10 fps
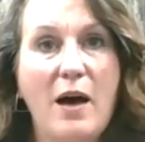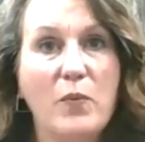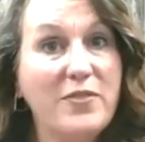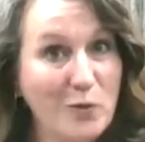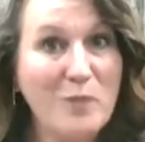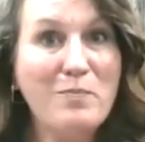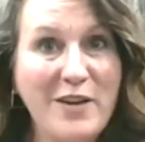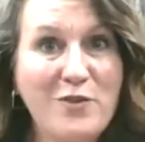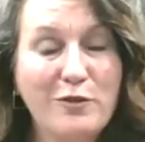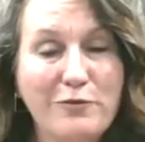with a
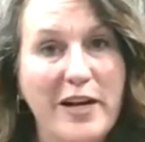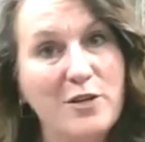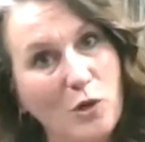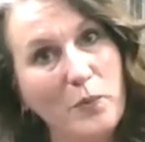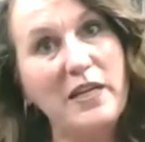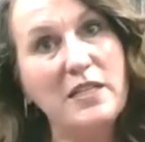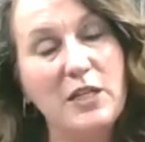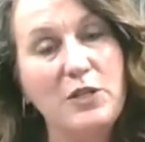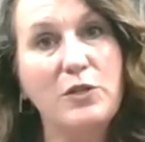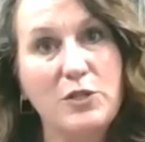reminder phrase, or we
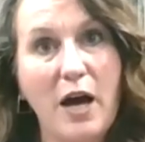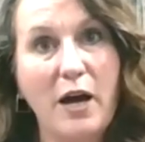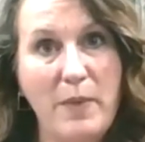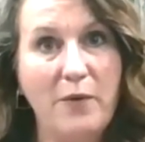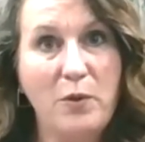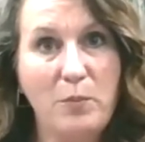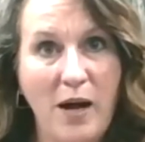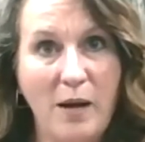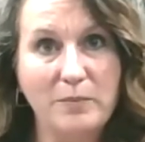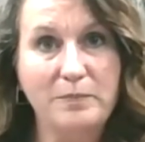continue to talk about the
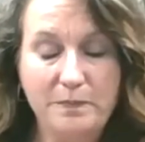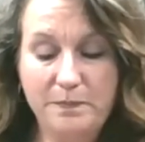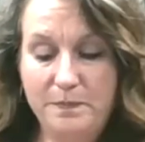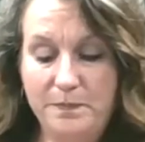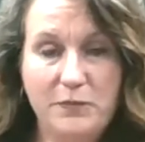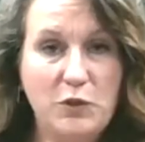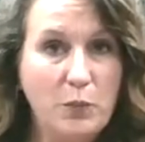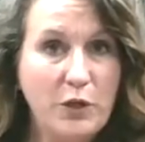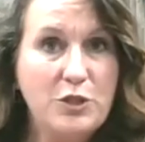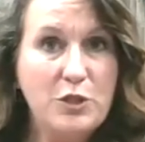problem. So
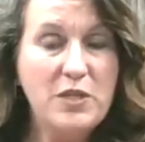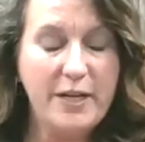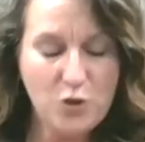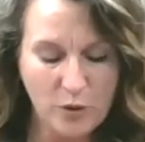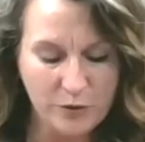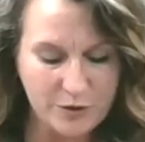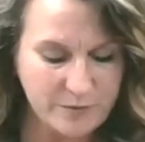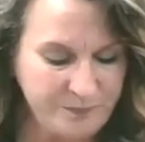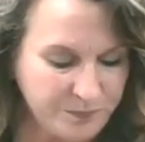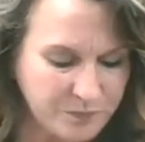we're going to do tight
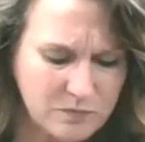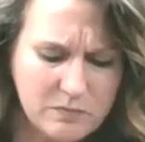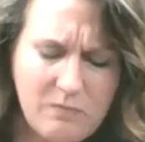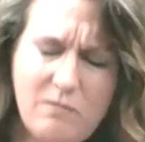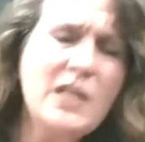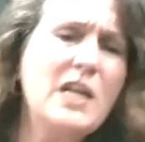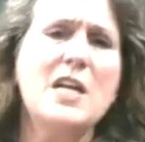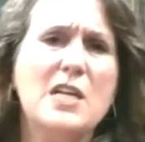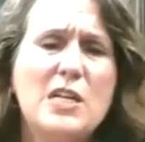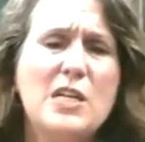shoulders.
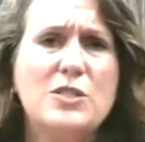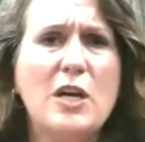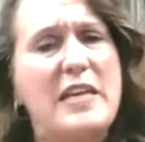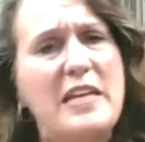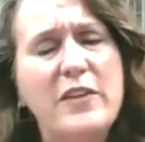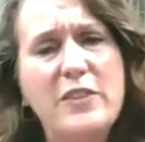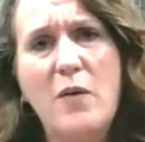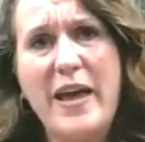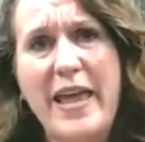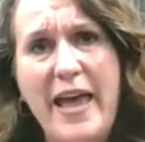So even
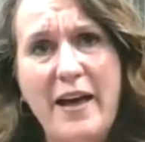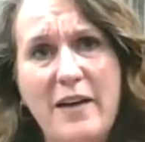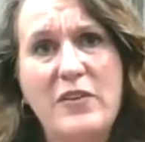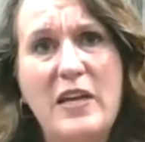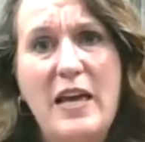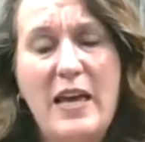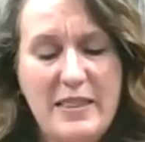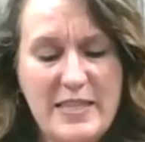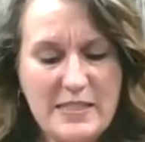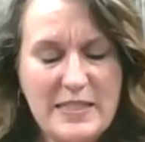though I have
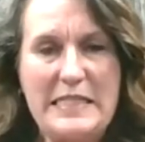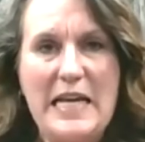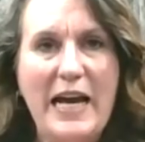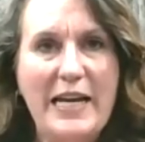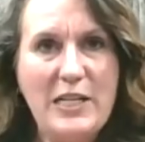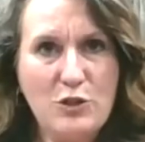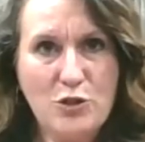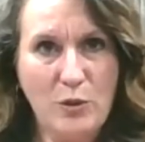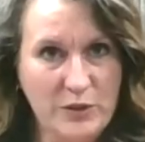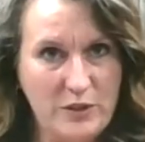these tight
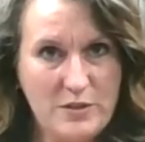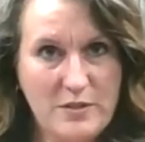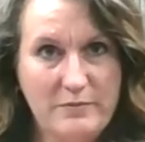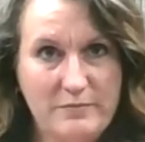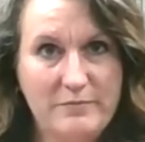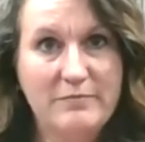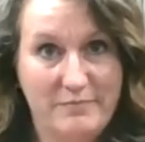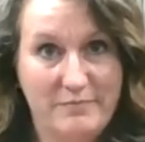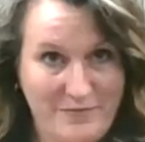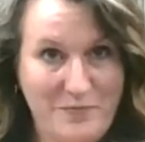shoulders,
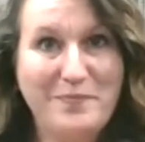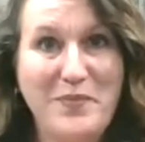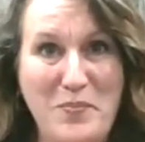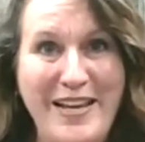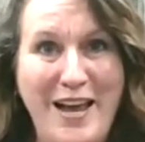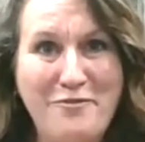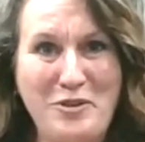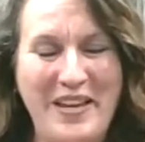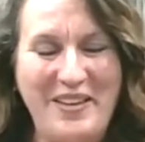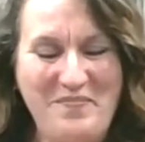repeat after
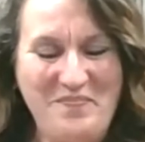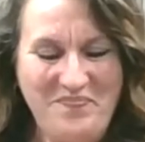me.